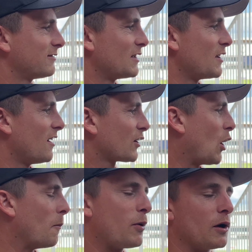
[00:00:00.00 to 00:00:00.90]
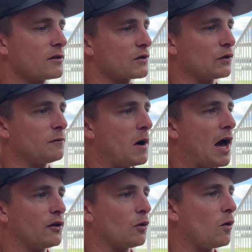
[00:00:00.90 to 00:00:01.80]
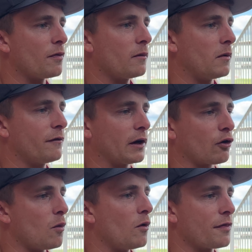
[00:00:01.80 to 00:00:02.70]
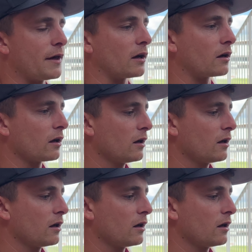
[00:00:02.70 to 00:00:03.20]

Uh, I can't put sort of my hand on one, my finger on one thing,